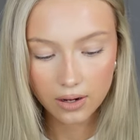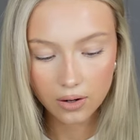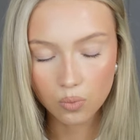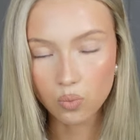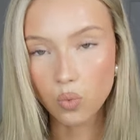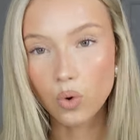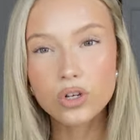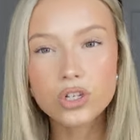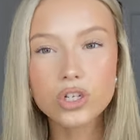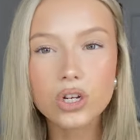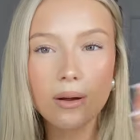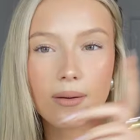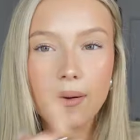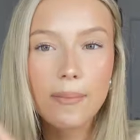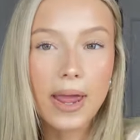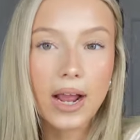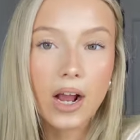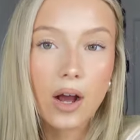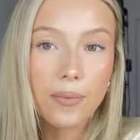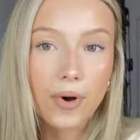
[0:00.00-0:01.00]
was doing my
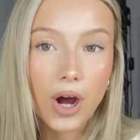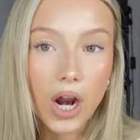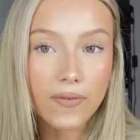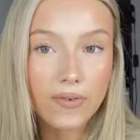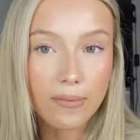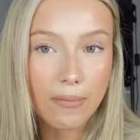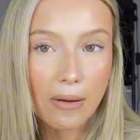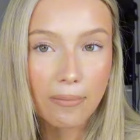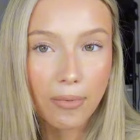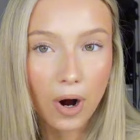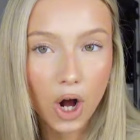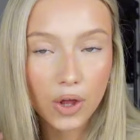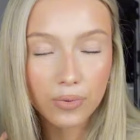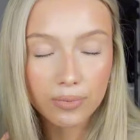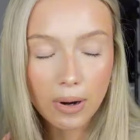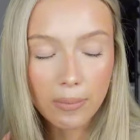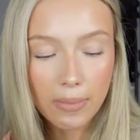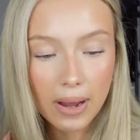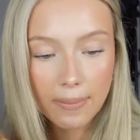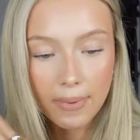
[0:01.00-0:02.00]
makeup kind of in my
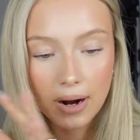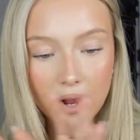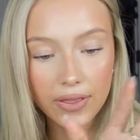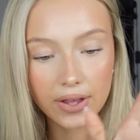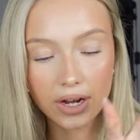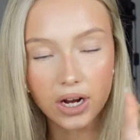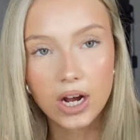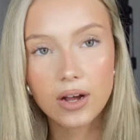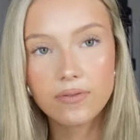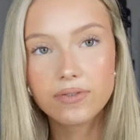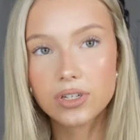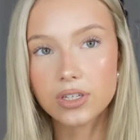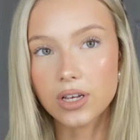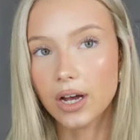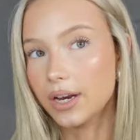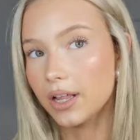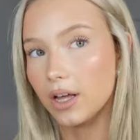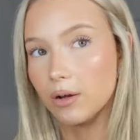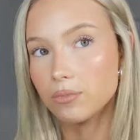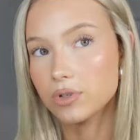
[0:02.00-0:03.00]
bathroom a bit, but I think I've
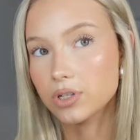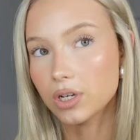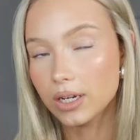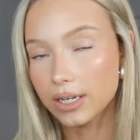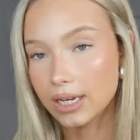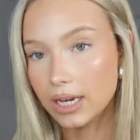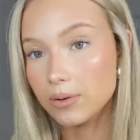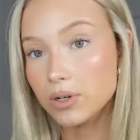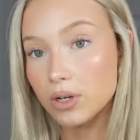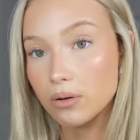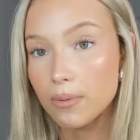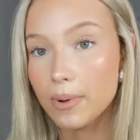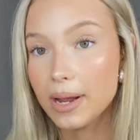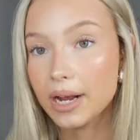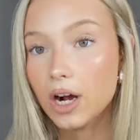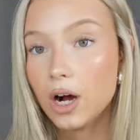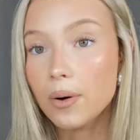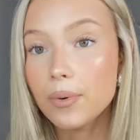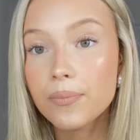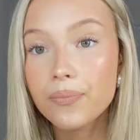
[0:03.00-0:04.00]
decided I'm just going to keep doing my
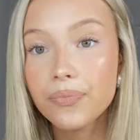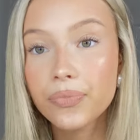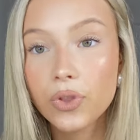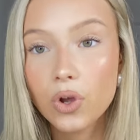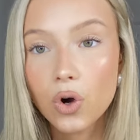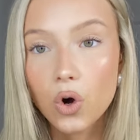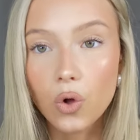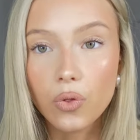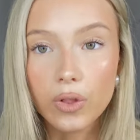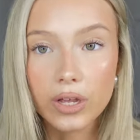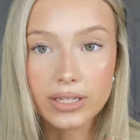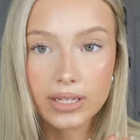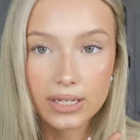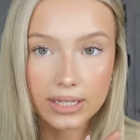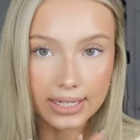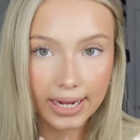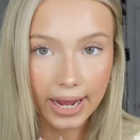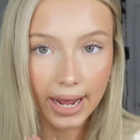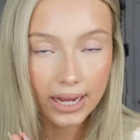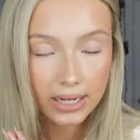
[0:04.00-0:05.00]
makeup on this
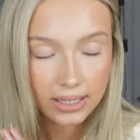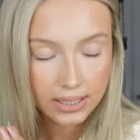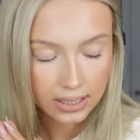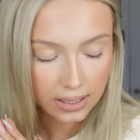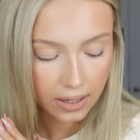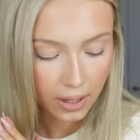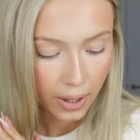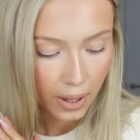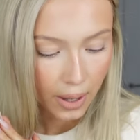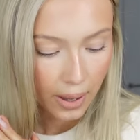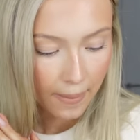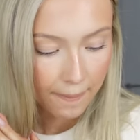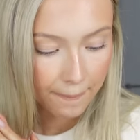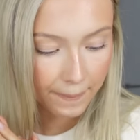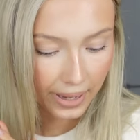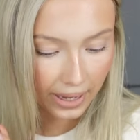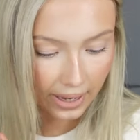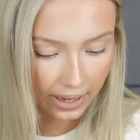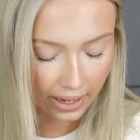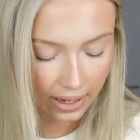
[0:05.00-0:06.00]
desk
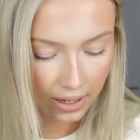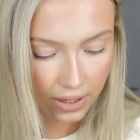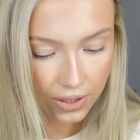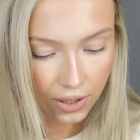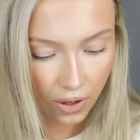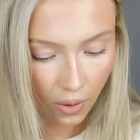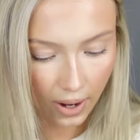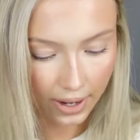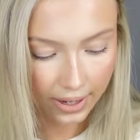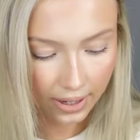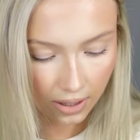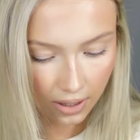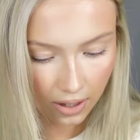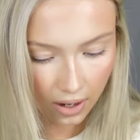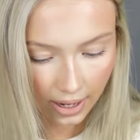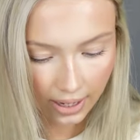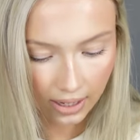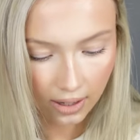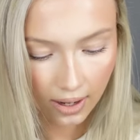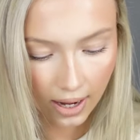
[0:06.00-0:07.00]
bit here so I can
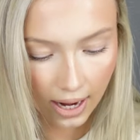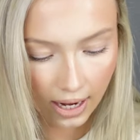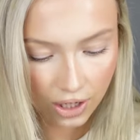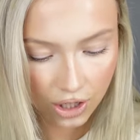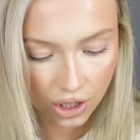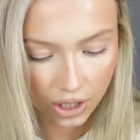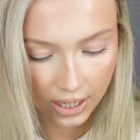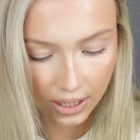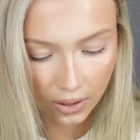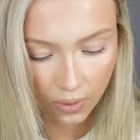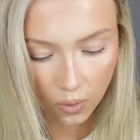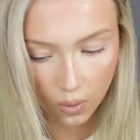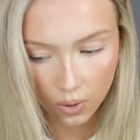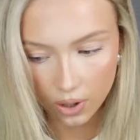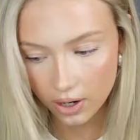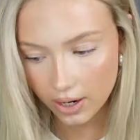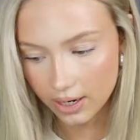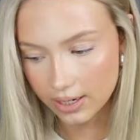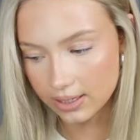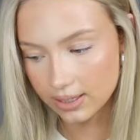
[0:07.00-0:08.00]
like actually
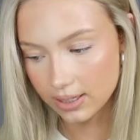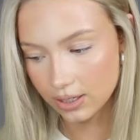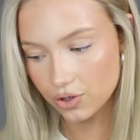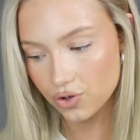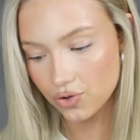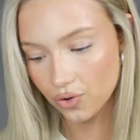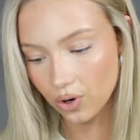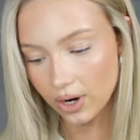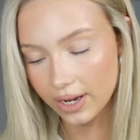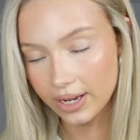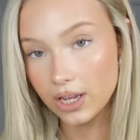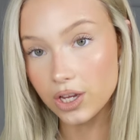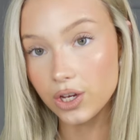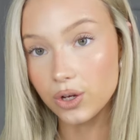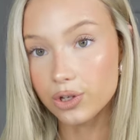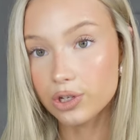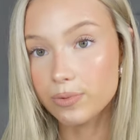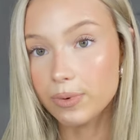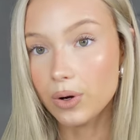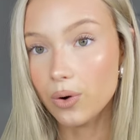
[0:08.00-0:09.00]
organize this drawer like it
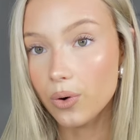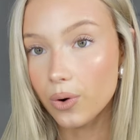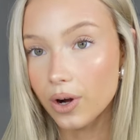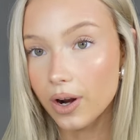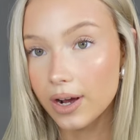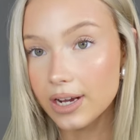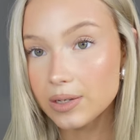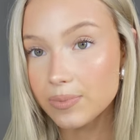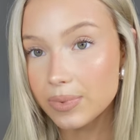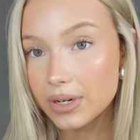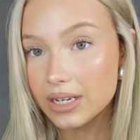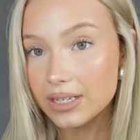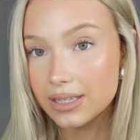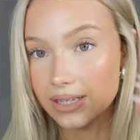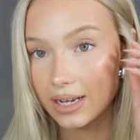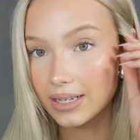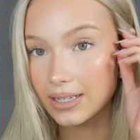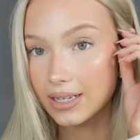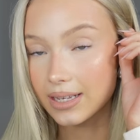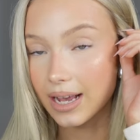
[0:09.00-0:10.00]
used to be organized, because
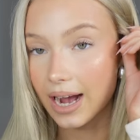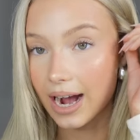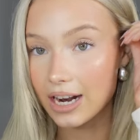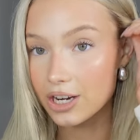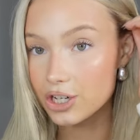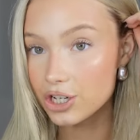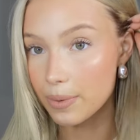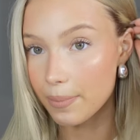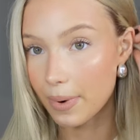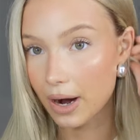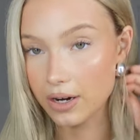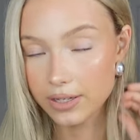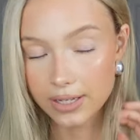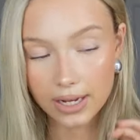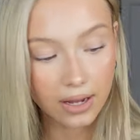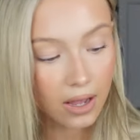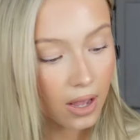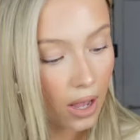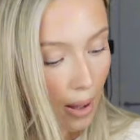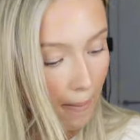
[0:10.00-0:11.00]
this is actually
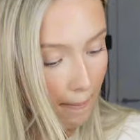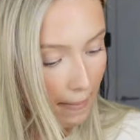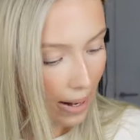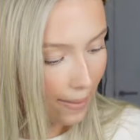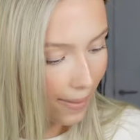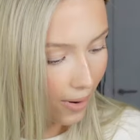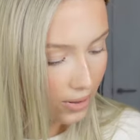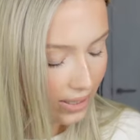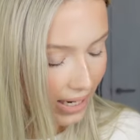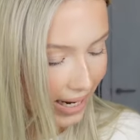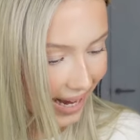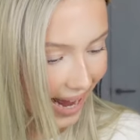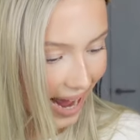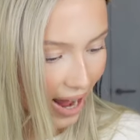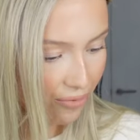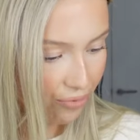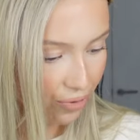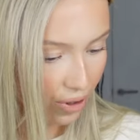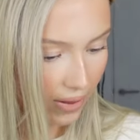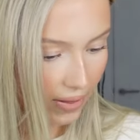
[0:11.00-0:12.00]
embarrassing. Maybe I'll take
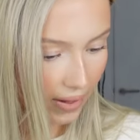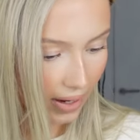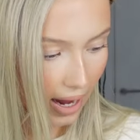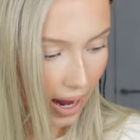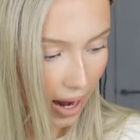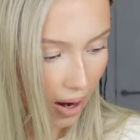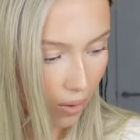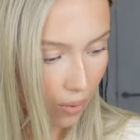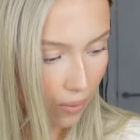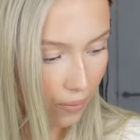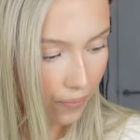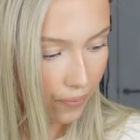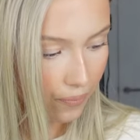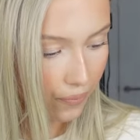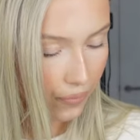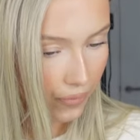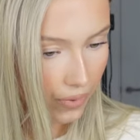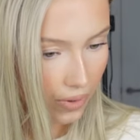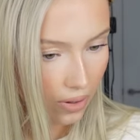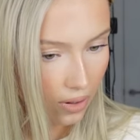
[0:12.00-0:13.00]
everything out.
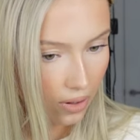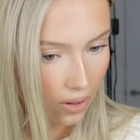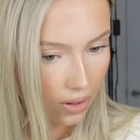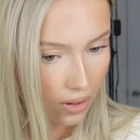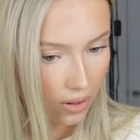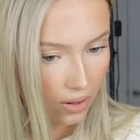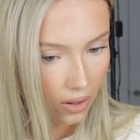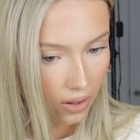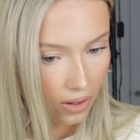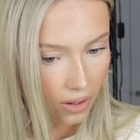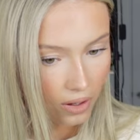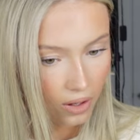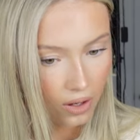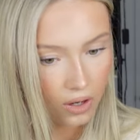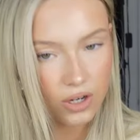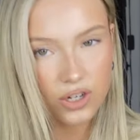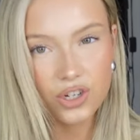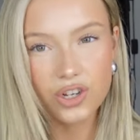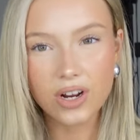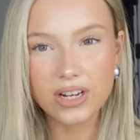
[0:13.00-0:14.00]

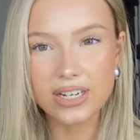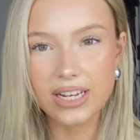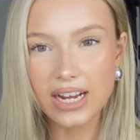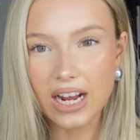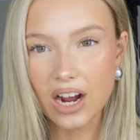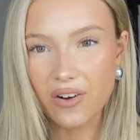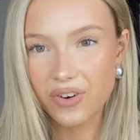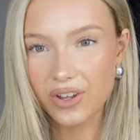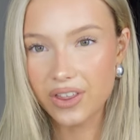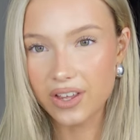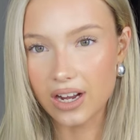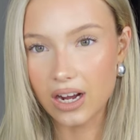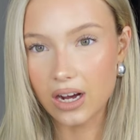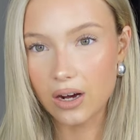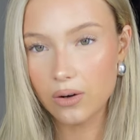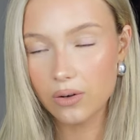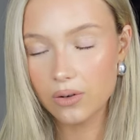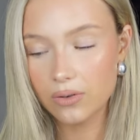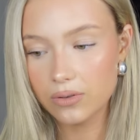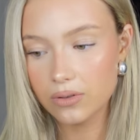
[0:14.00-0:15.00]
Should I take everything
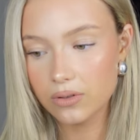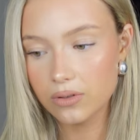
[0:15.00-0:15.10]
out?